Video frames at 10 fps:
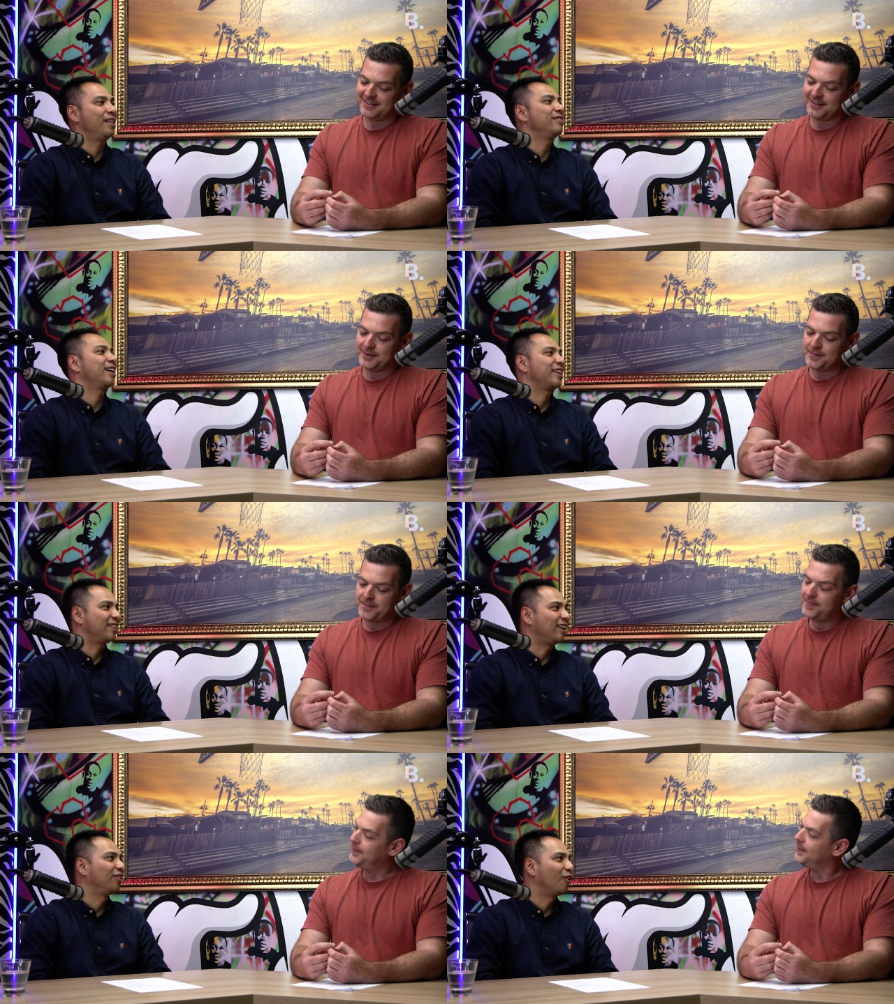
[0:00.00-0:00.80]
Speaker 1: Then they
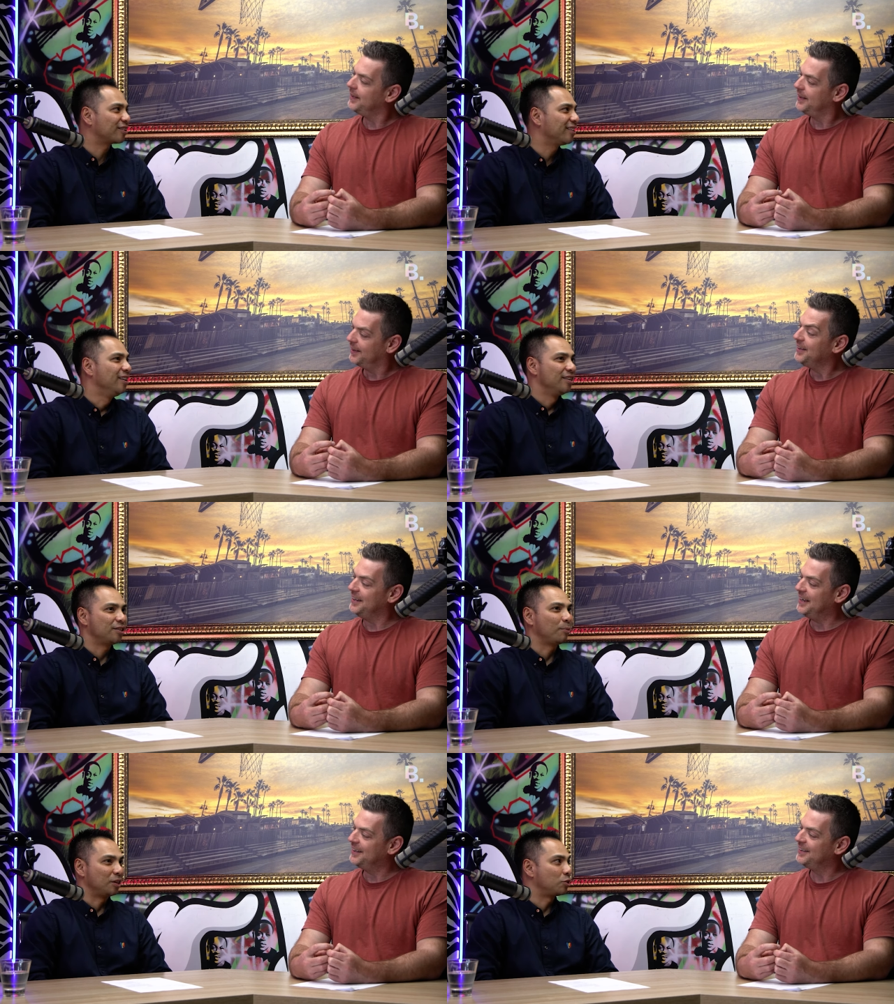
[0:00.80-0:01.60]
get unlocked
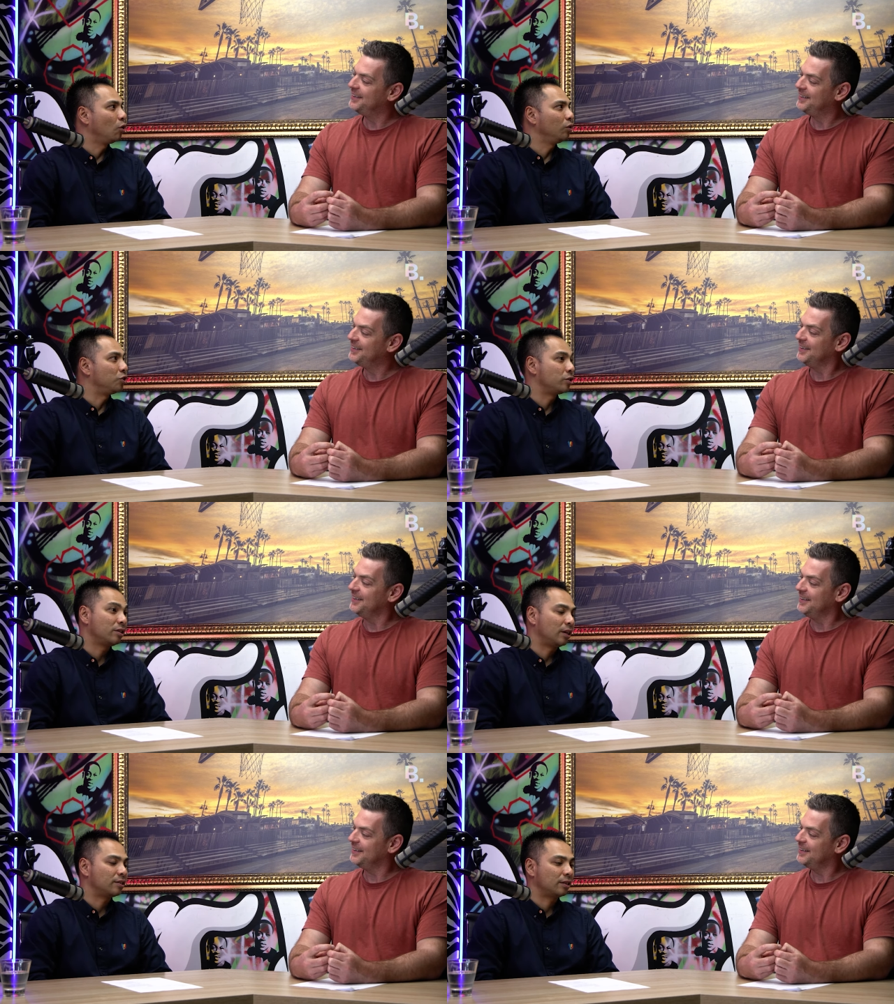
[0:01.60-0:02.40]
some of this knowledge,
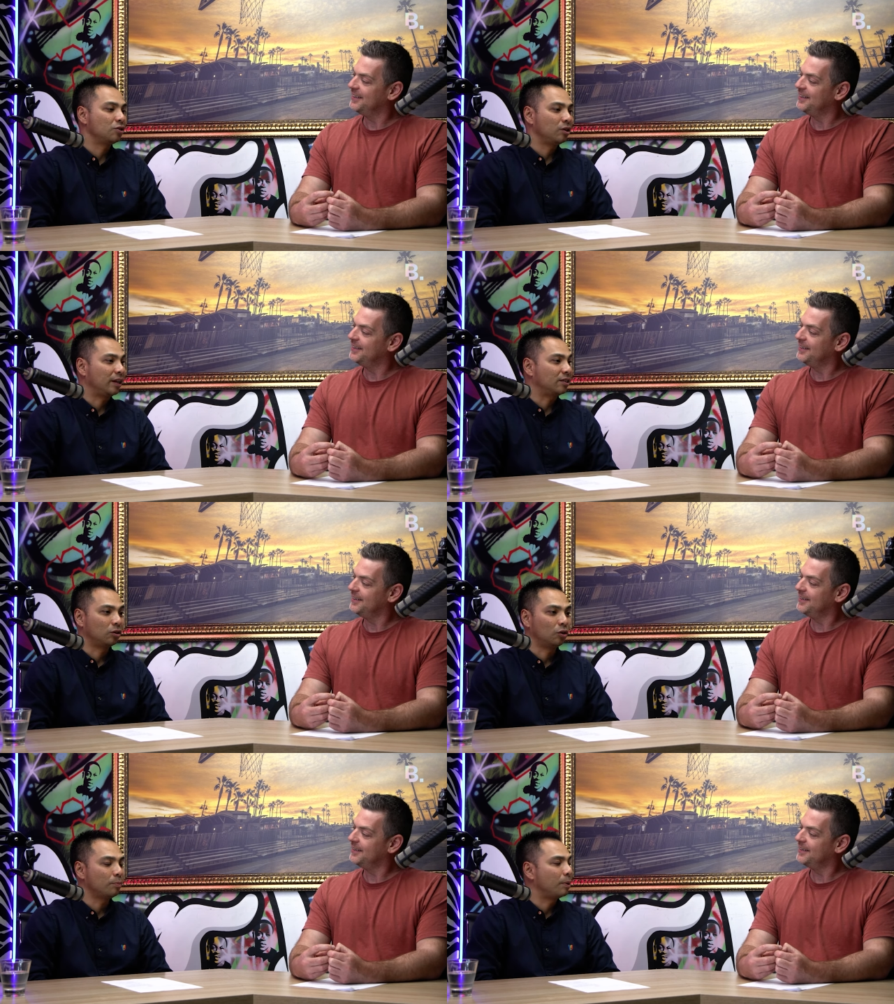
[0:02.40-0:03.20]
and essentially, that's
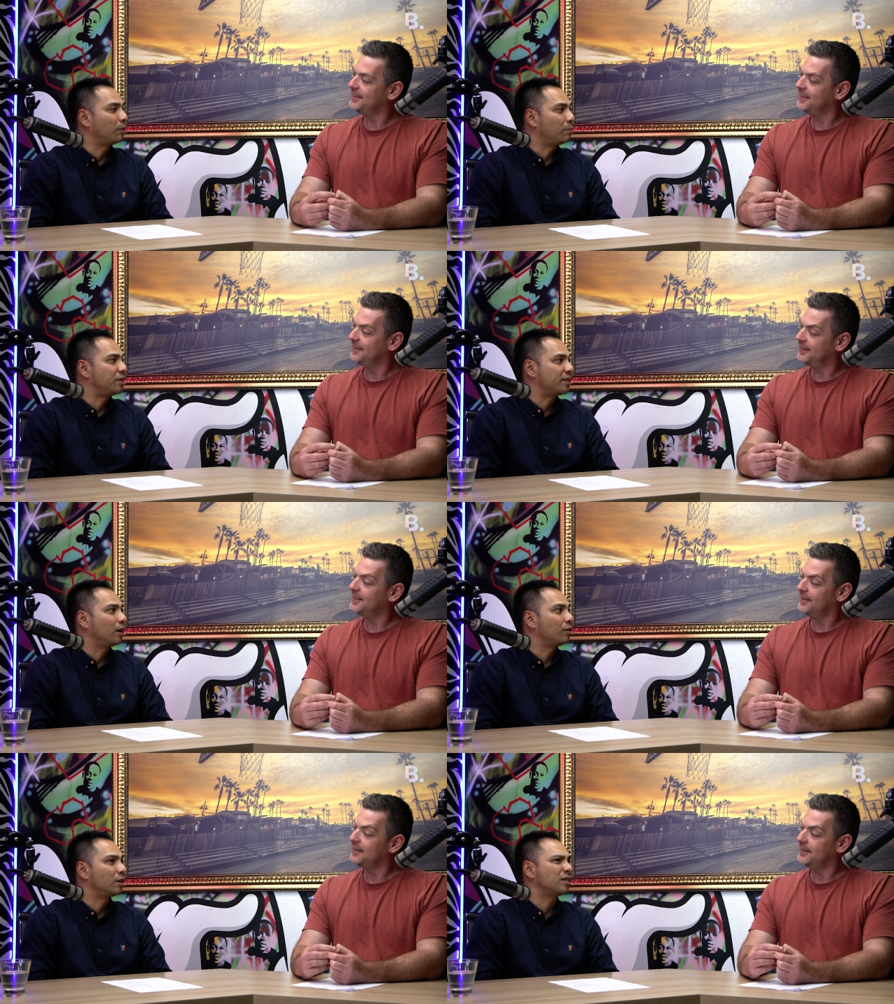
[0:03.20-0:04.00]
a lot of people that miss
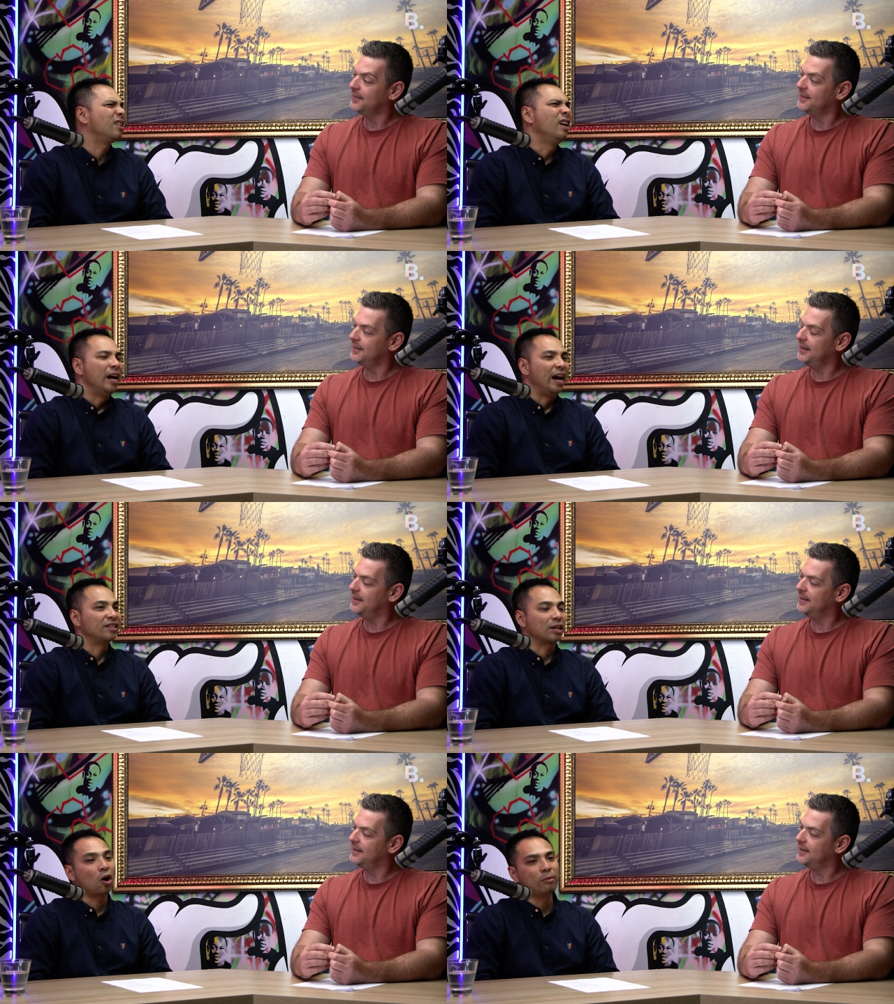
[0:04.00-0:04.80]
out on this, and and
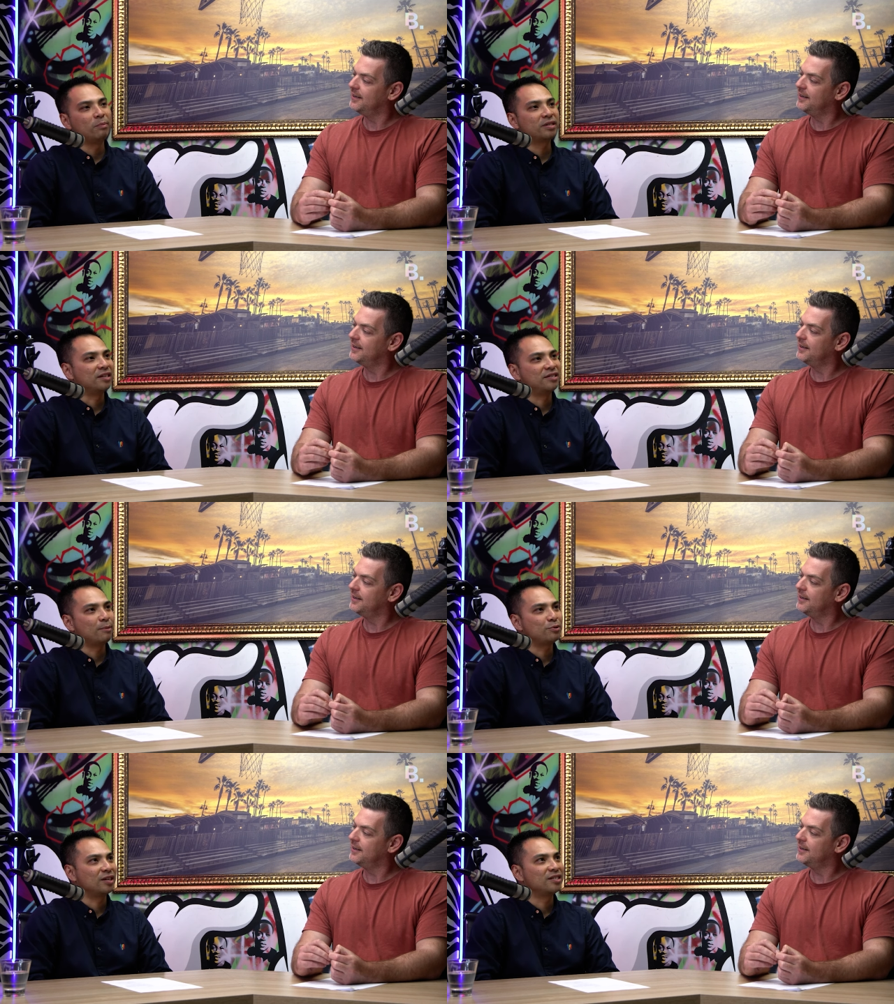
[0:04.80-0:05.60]
it's a common
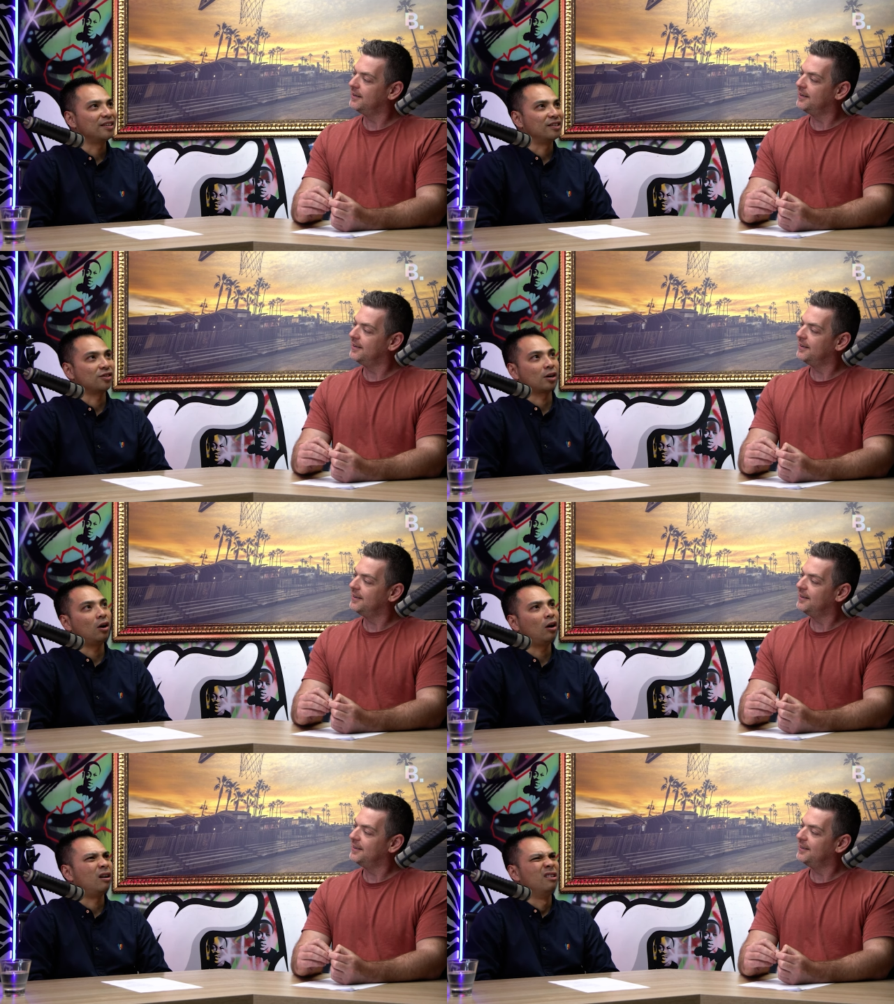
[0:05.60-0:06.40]
misconception, isn't it? It's like,
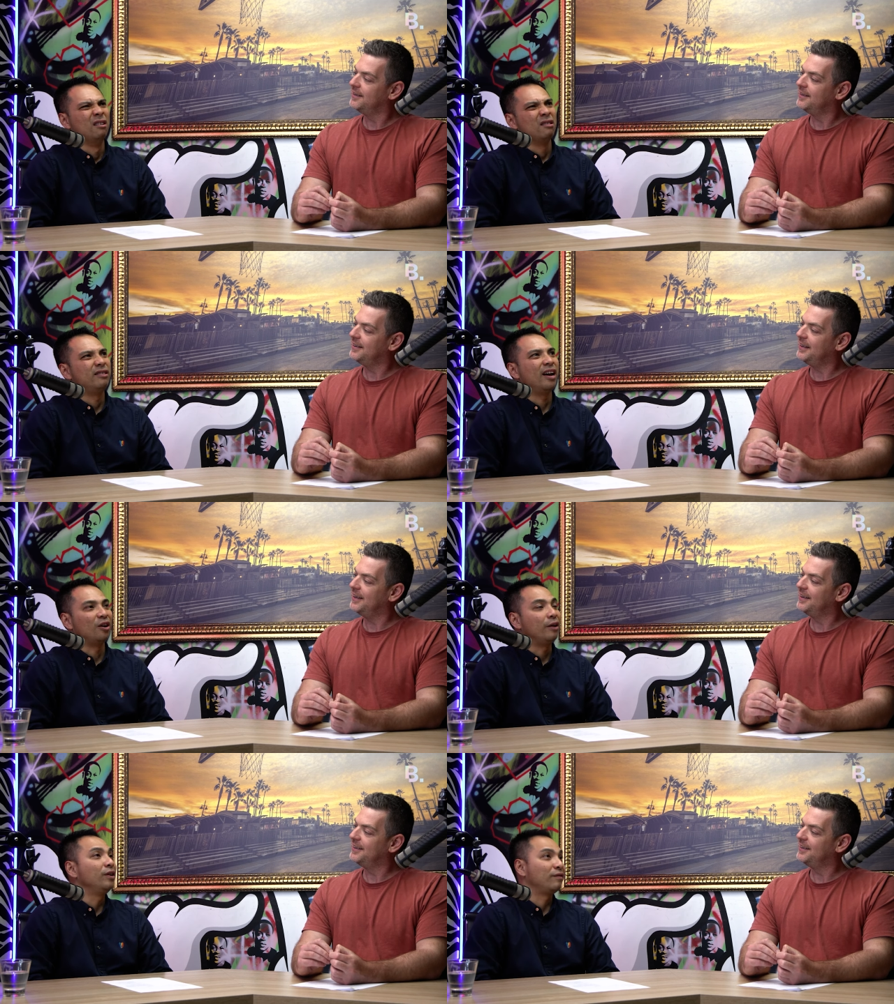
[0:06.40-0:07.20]
oh,
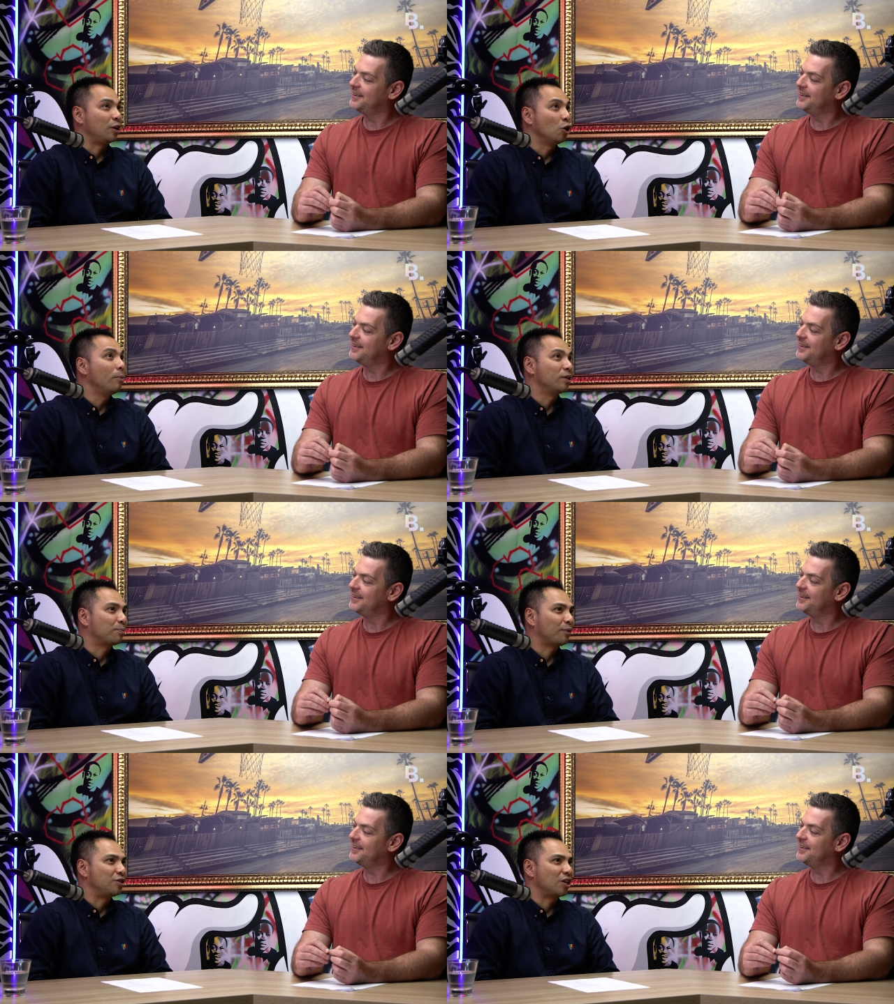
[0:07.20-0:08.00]
no, even if they know about
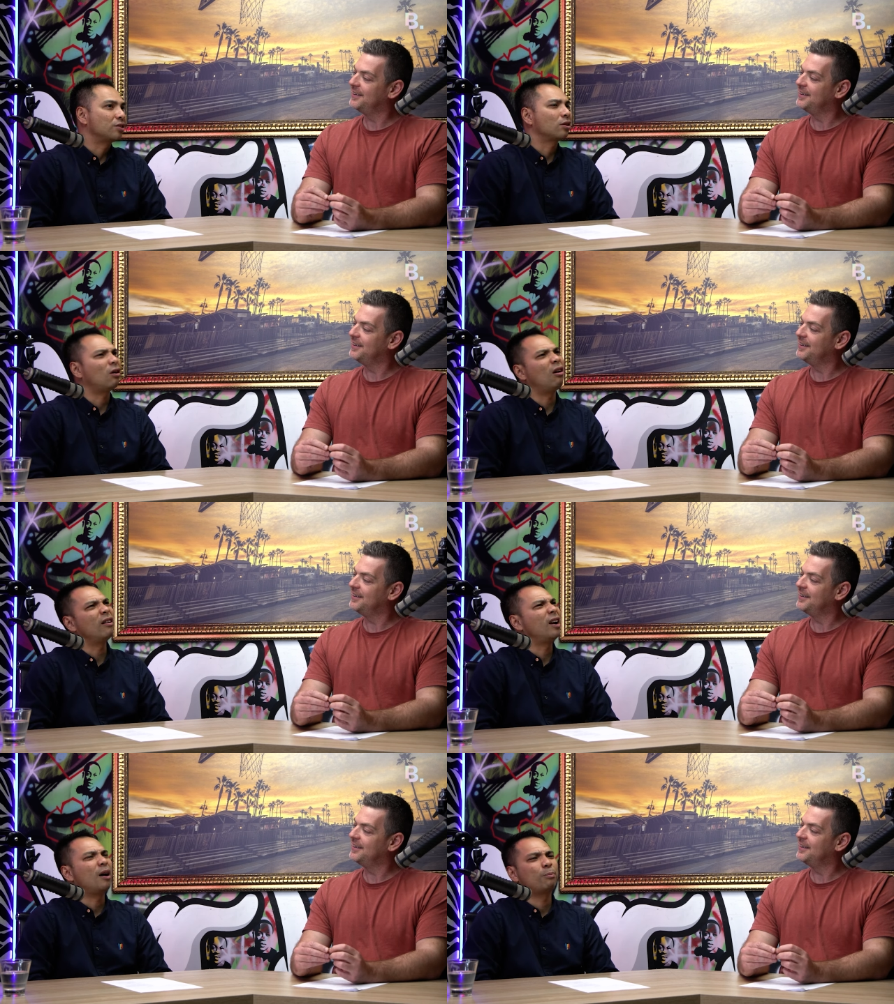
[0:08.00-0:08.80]
depreciation, it's like,
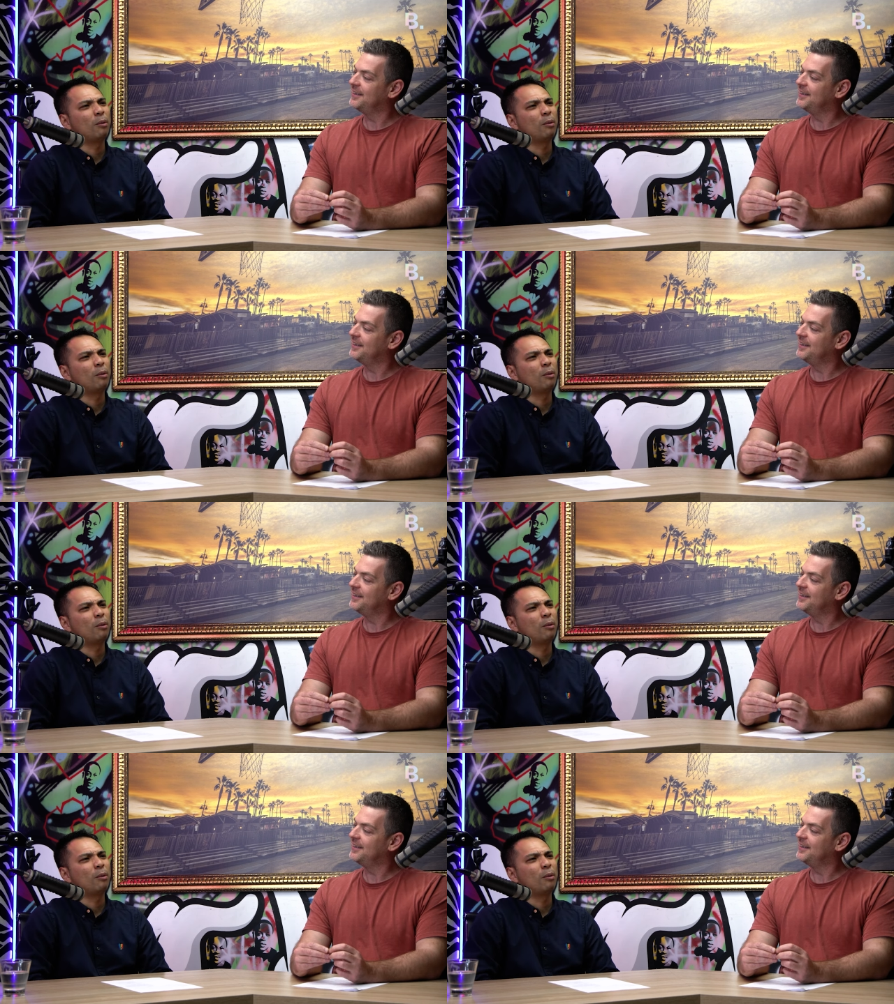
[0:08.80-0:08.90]
oh, no,